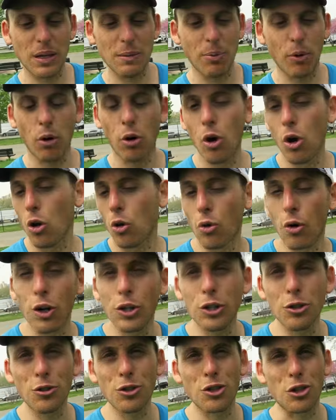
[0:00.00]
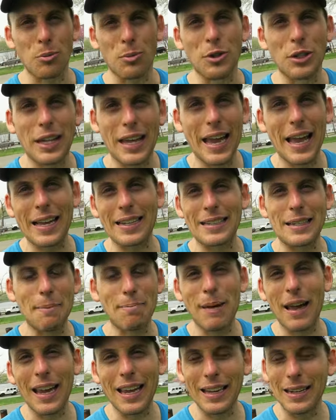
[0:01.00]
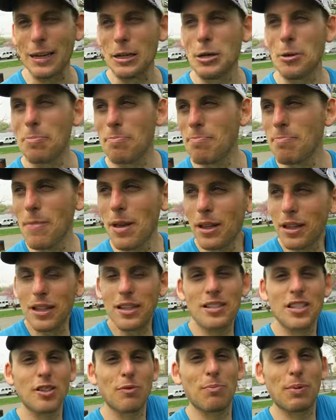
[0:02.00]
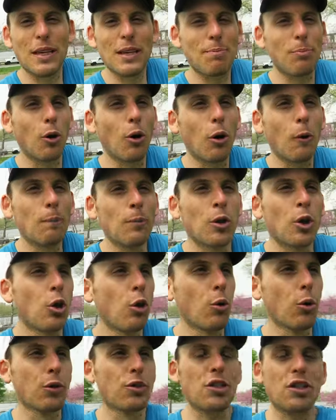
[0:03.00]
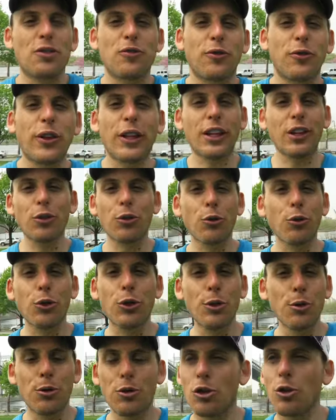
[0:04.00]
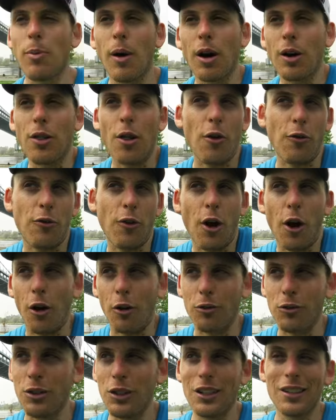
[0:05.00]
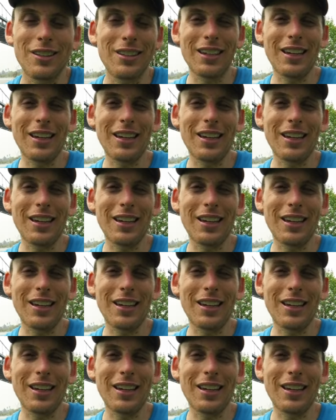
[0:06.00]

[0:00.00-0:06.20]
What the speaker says: people who are on YouTube. You can't debate millions of people who are just flicking through YouTube on their phone.